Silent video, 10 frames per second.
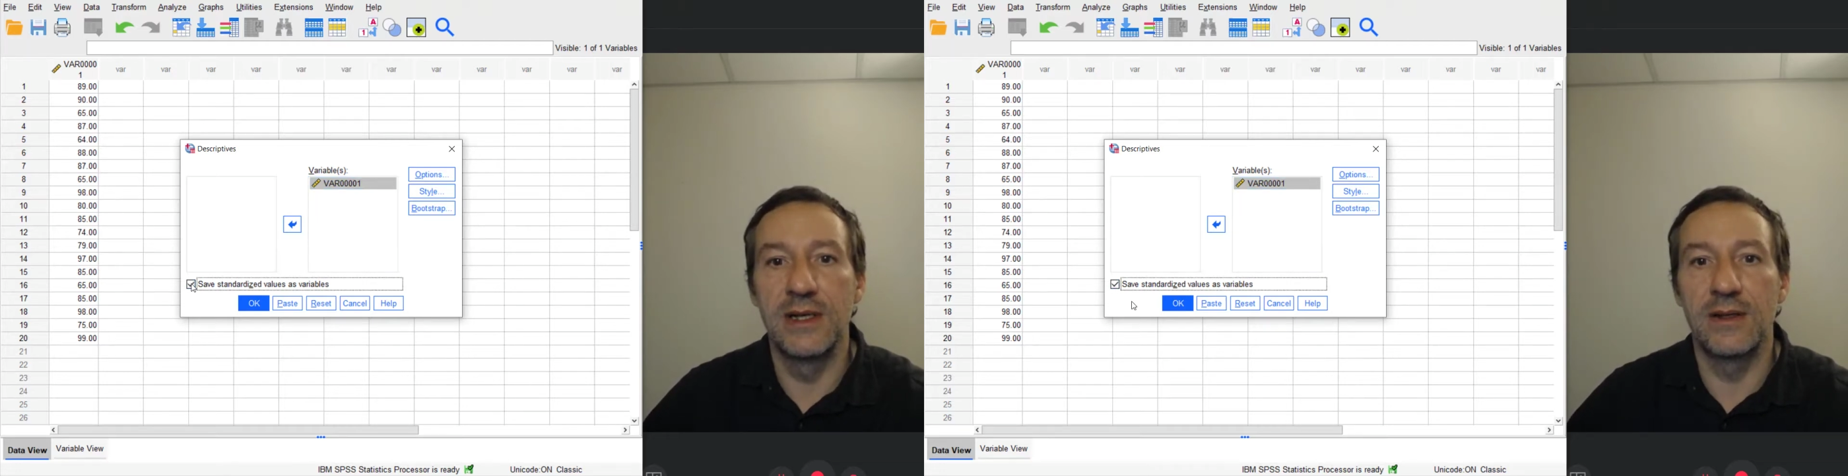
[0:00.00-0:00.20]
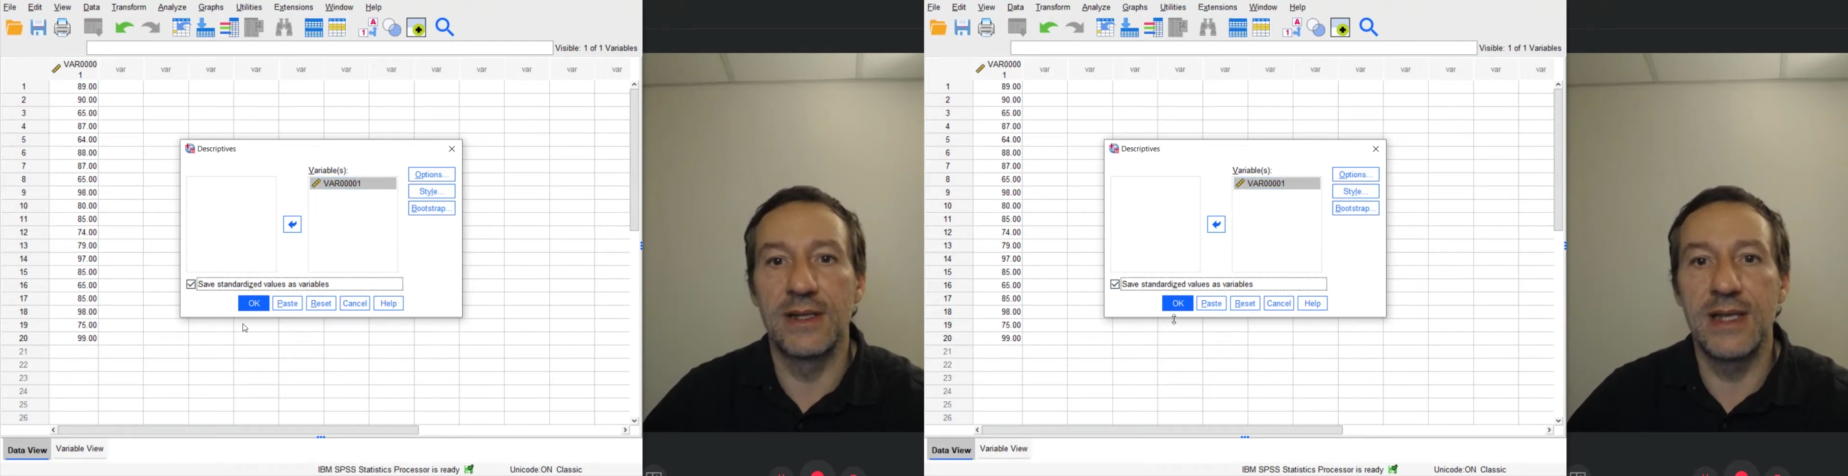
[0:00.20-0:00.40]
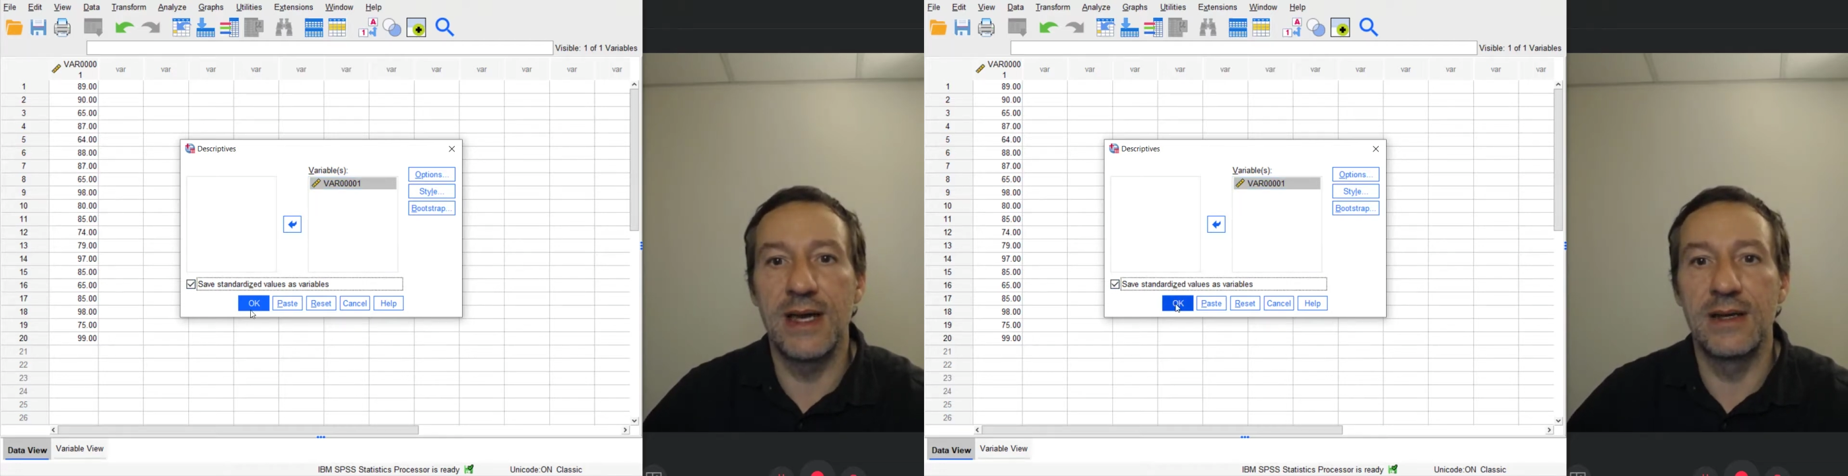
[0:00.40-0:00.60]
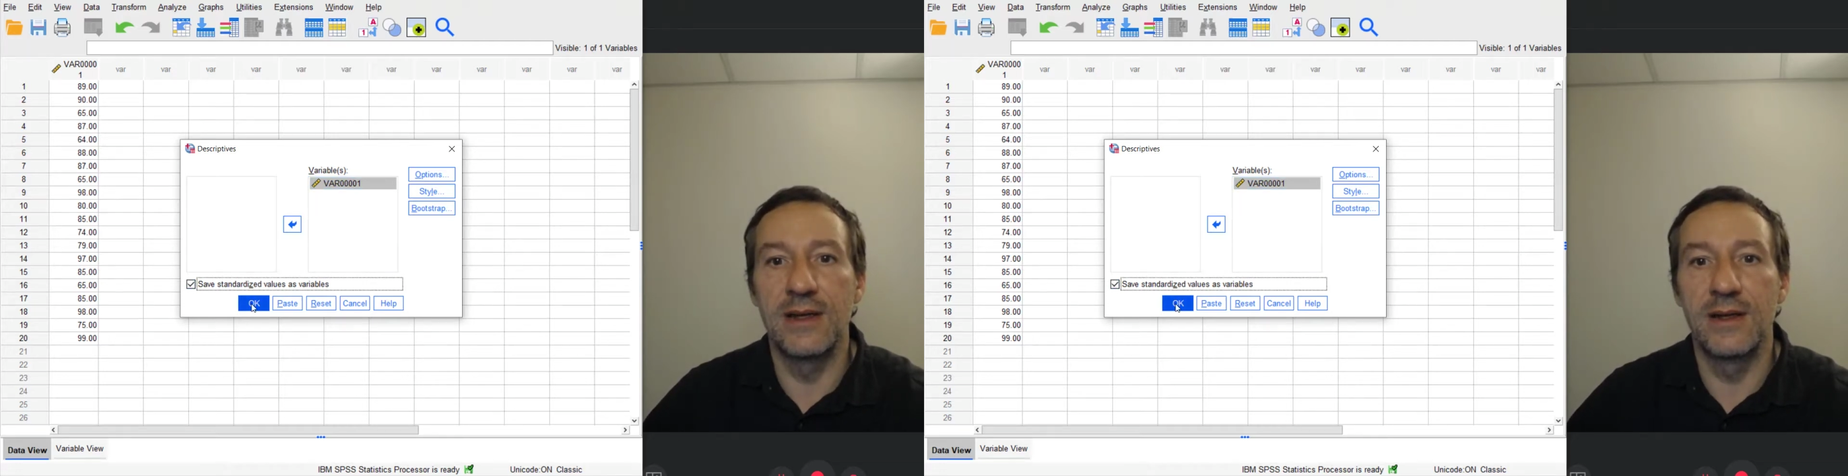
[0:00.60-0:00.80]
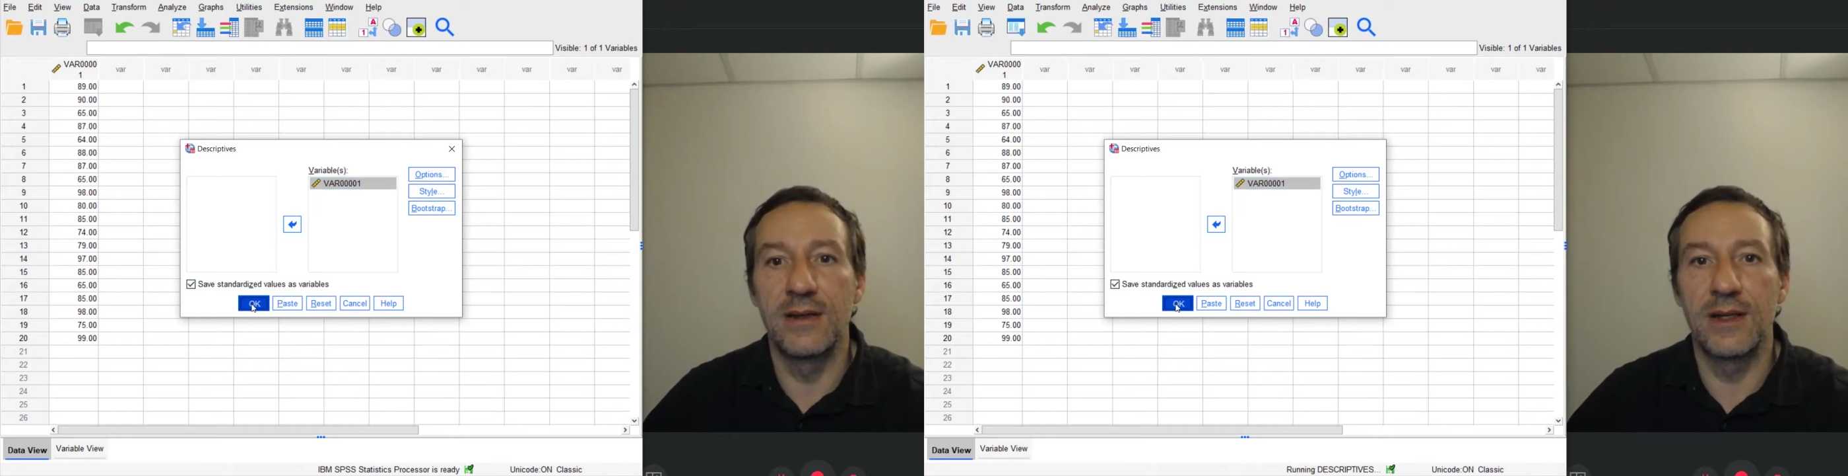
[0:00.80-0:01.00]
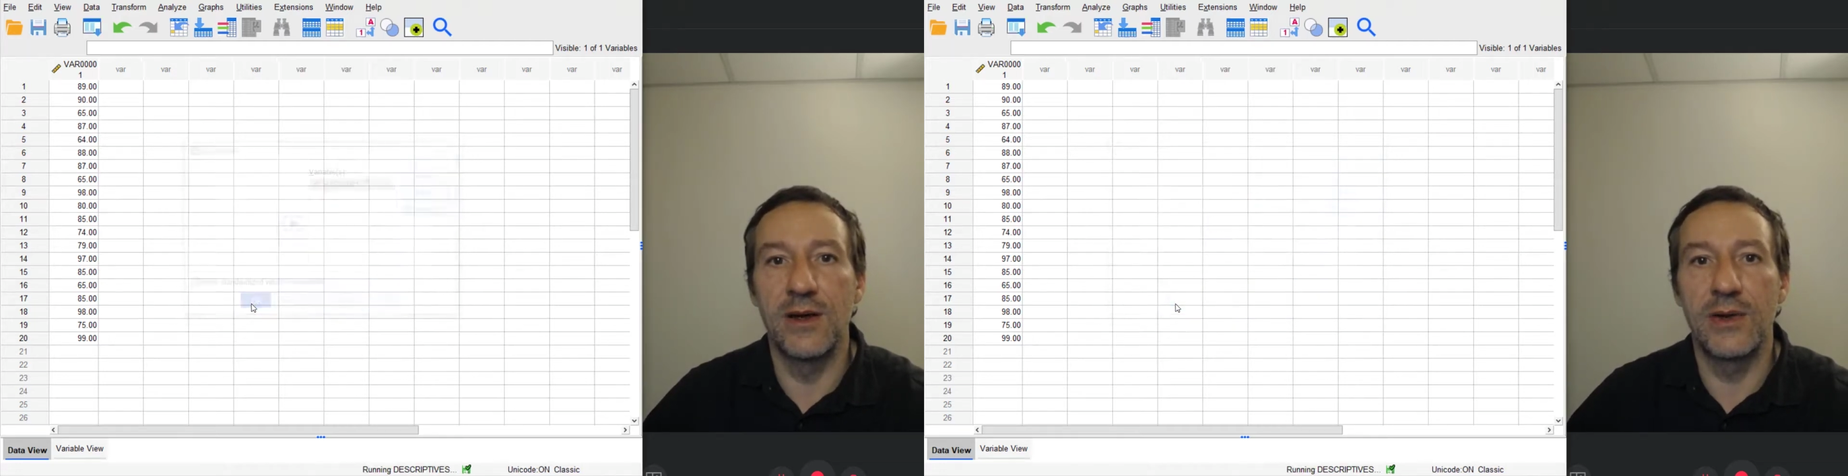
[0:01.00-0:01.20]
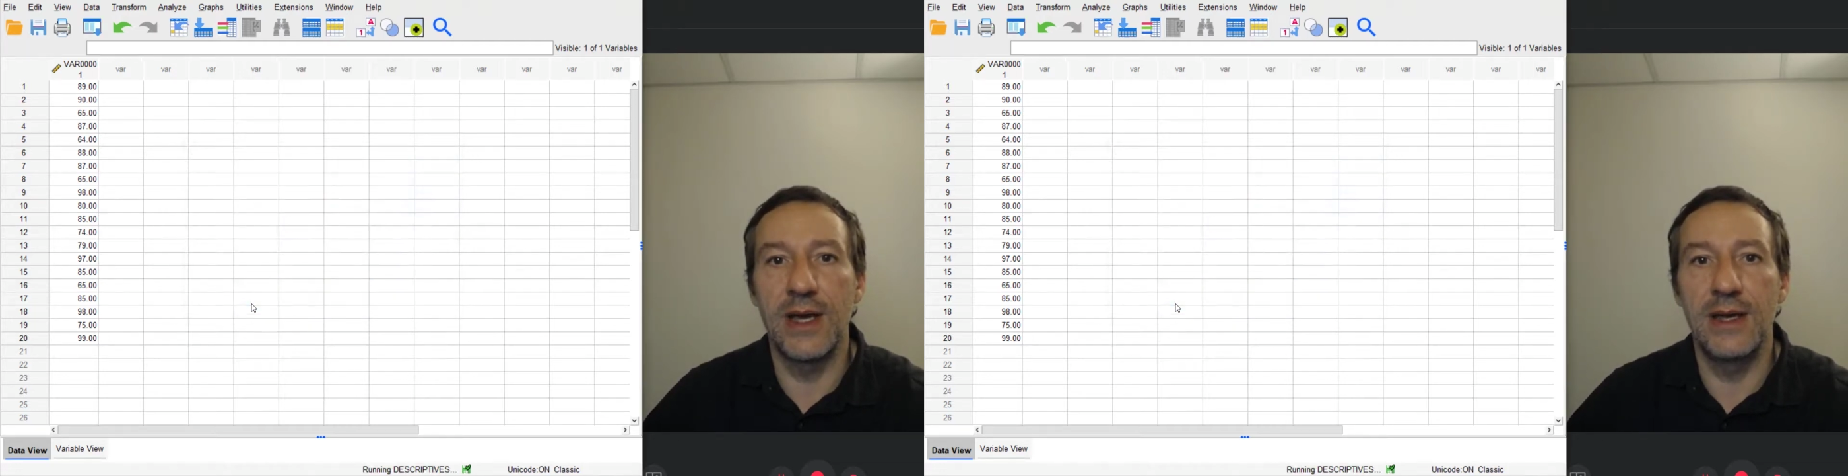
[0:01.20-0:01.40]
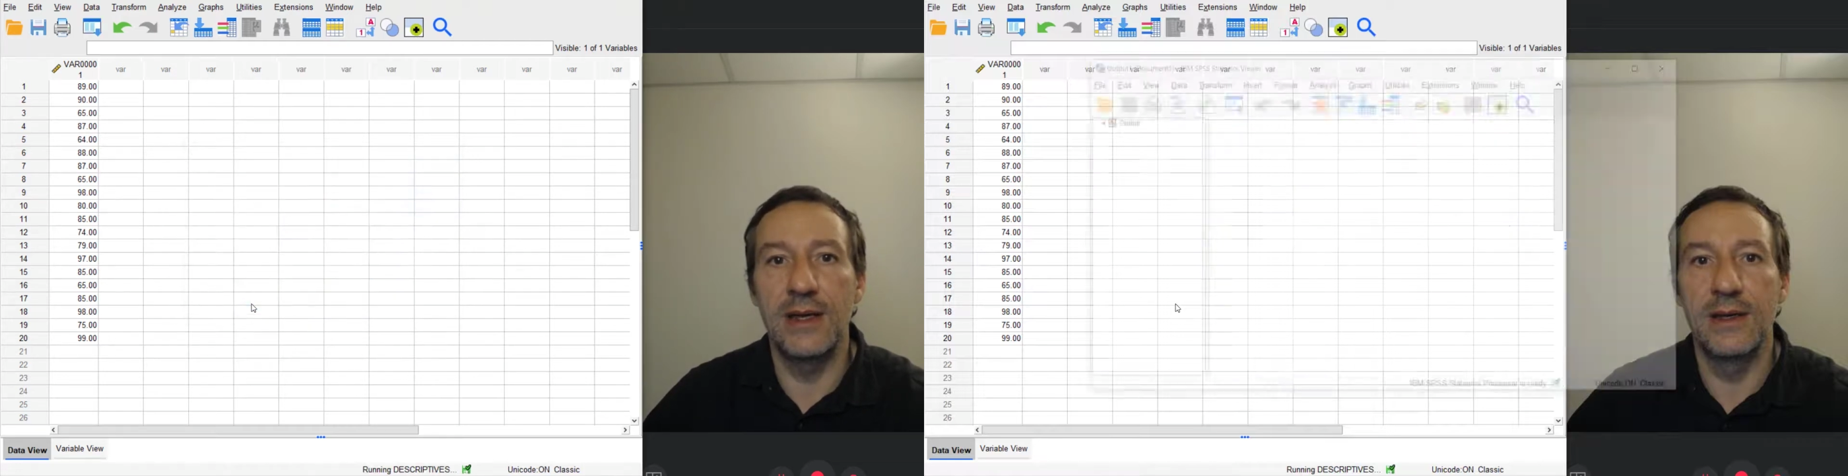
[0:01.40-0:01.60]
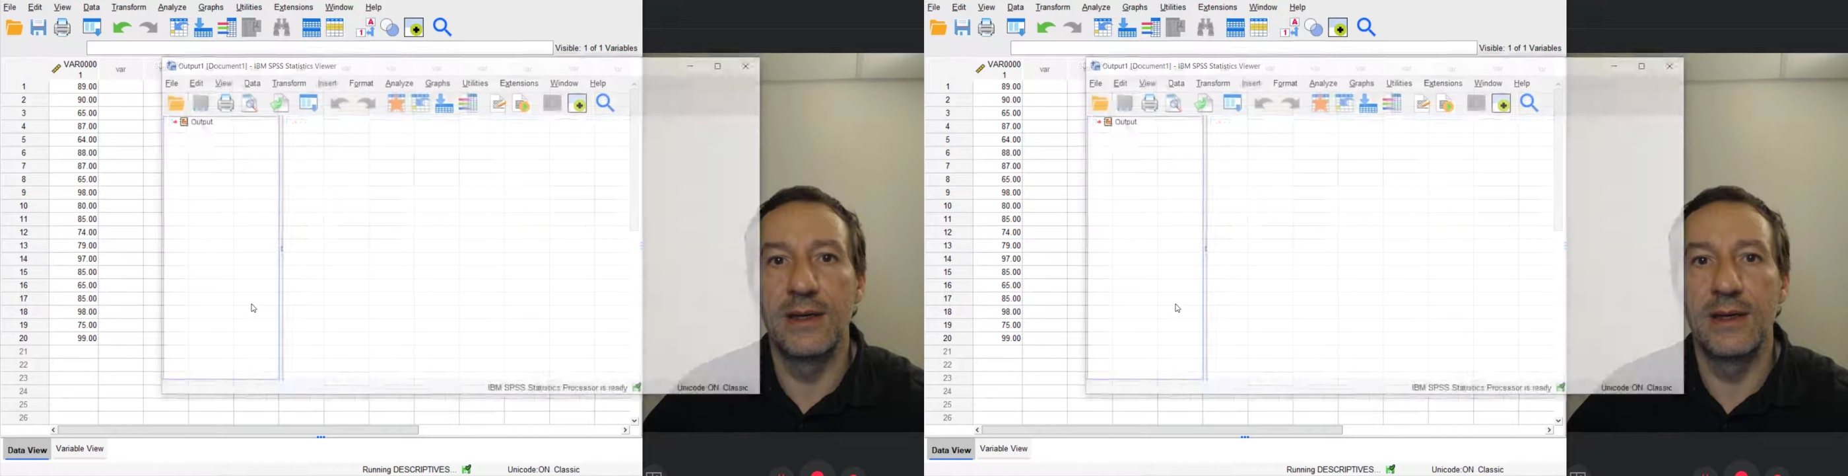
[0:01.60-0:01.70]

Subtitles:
Click that, click OK.